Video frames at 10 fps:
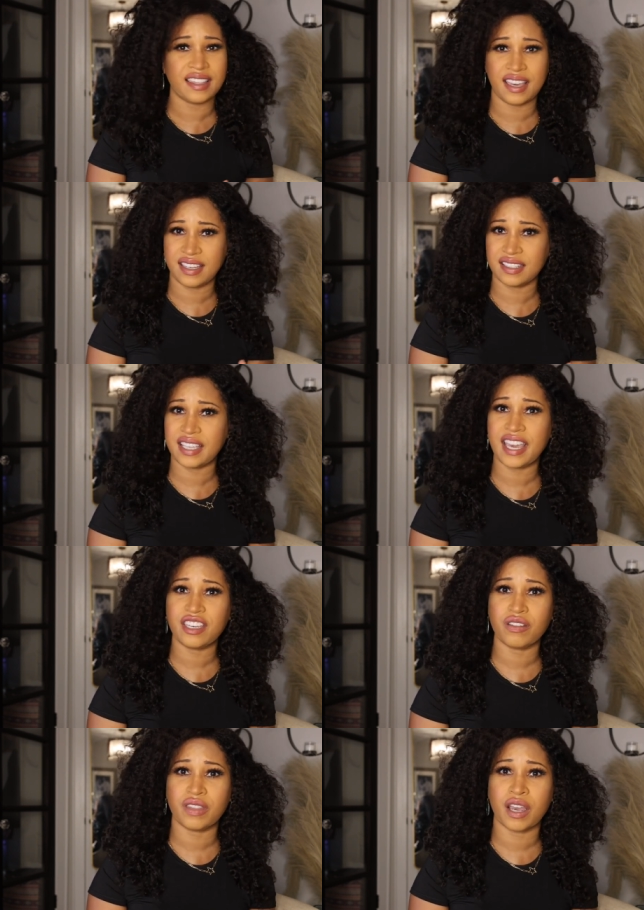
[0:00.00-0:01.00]
can
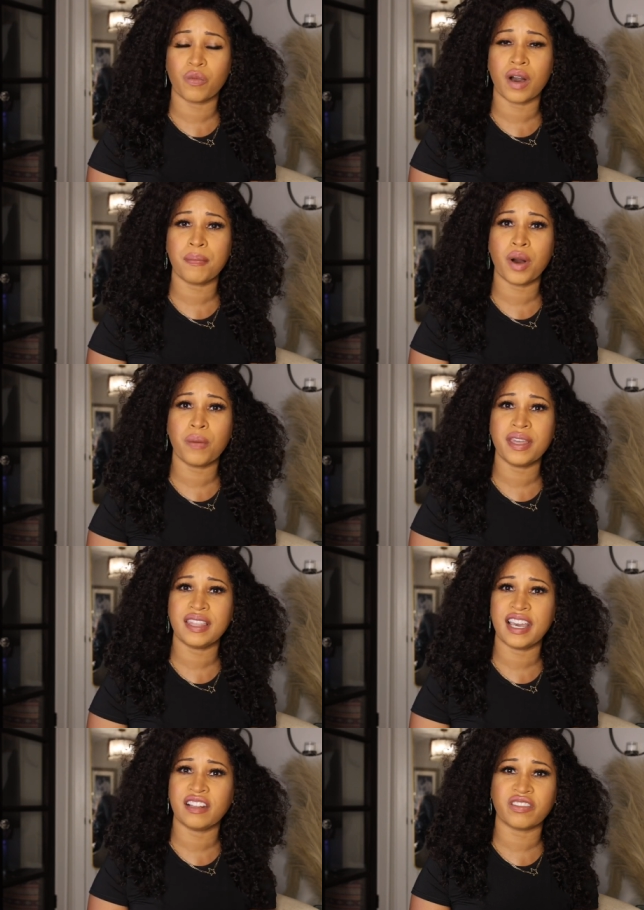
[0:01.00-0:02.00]
take you there. One
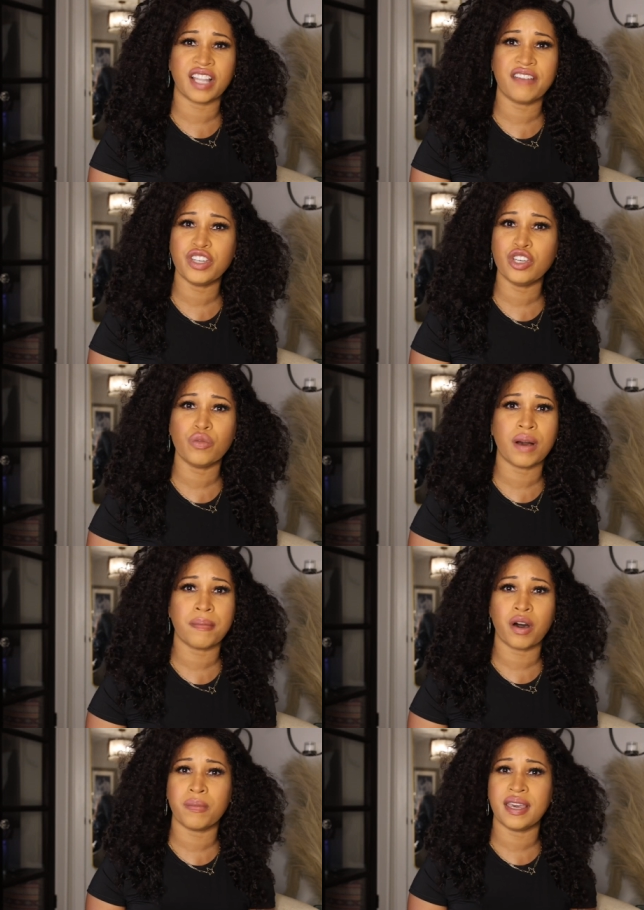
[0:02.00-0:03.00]
moment they're loving you,
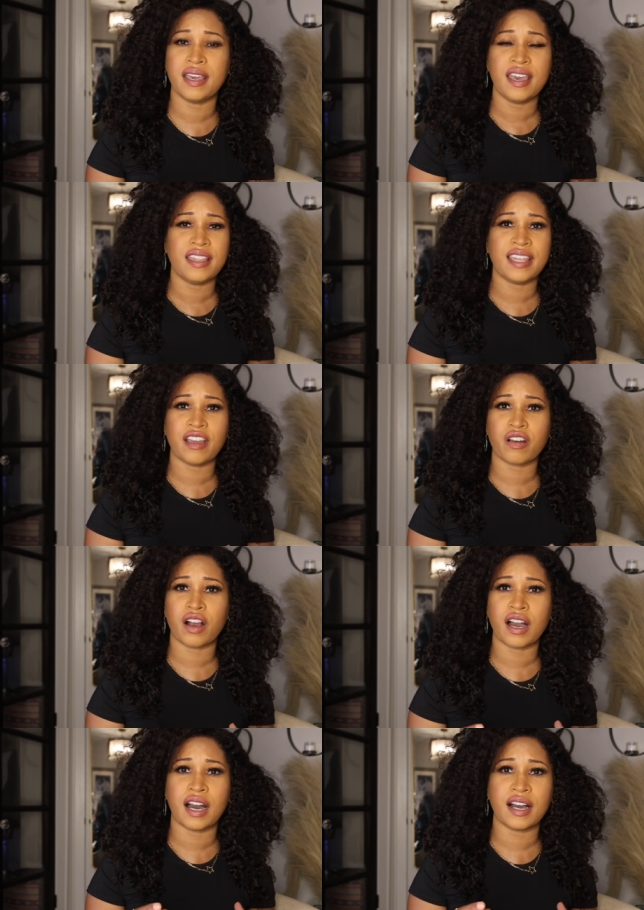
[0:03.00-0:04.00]
one moment
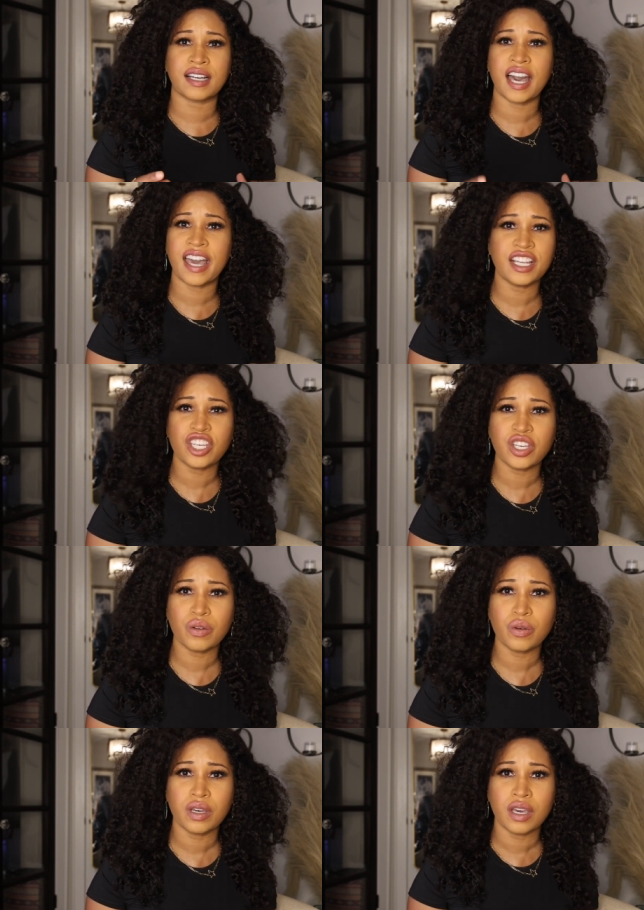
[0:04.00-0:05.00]
they're cutting
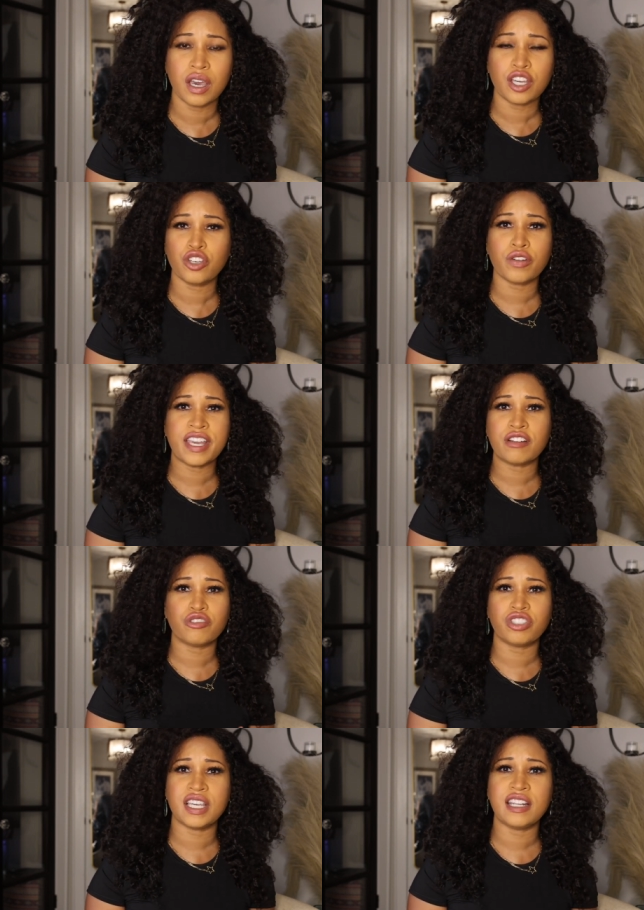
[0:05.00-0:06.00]
you. You're
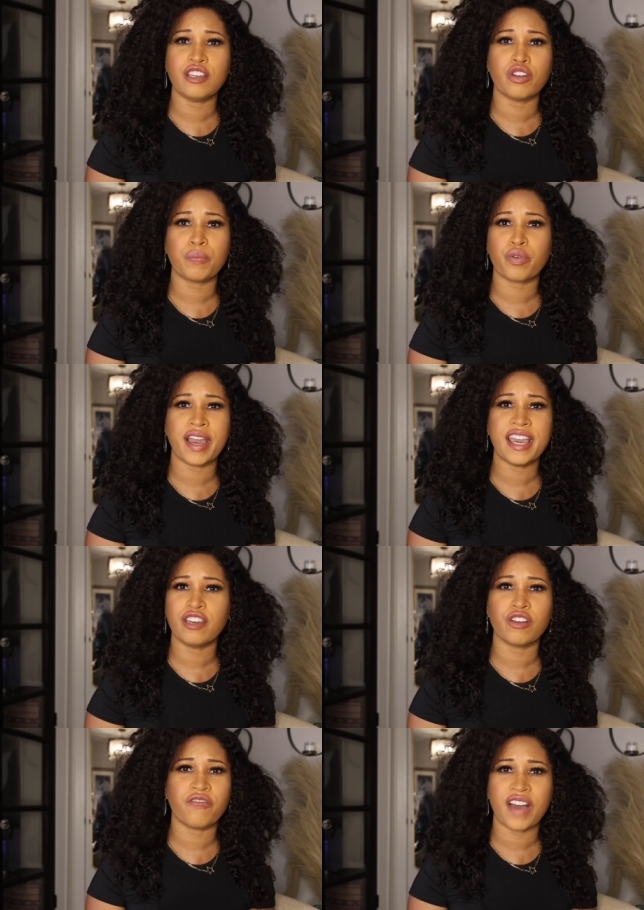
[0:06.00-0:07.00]
interceding, you're praying, you're